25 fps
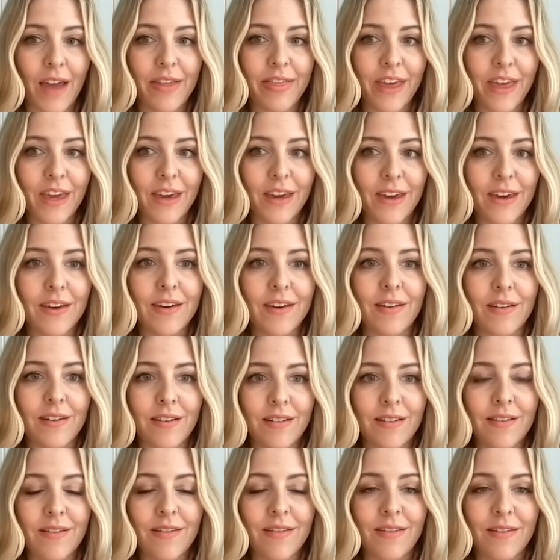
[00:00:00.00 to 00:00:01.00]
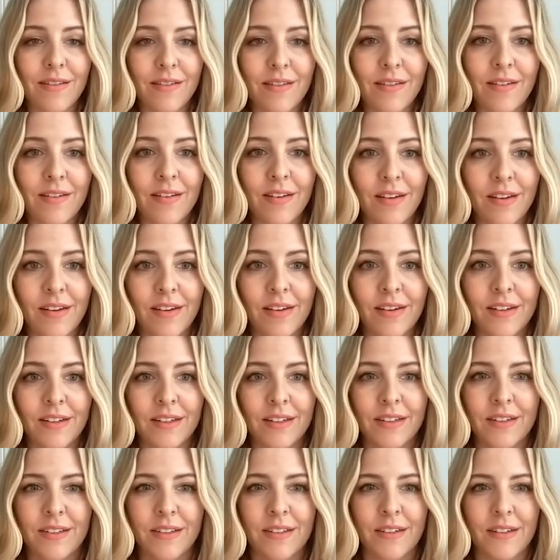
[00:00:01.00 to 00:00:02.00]

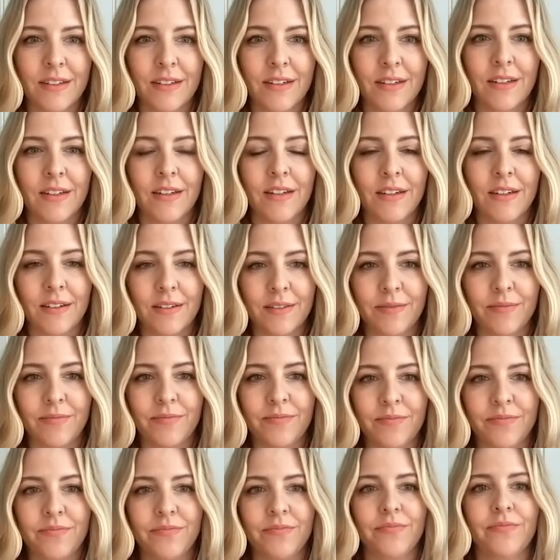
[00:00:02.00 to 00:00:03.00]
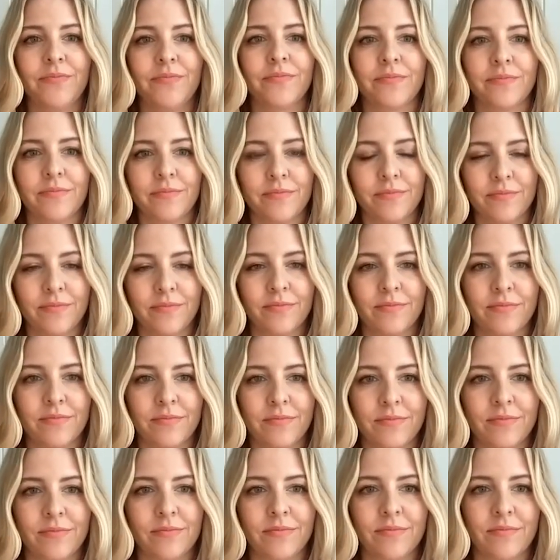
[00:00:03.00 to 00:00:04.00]

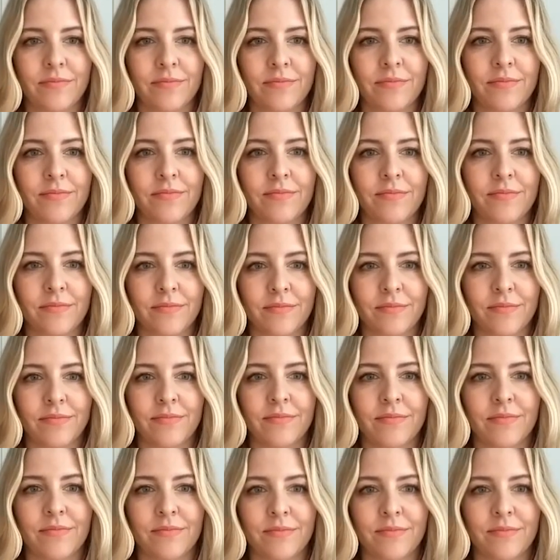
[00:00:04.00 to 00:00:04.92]
(silent)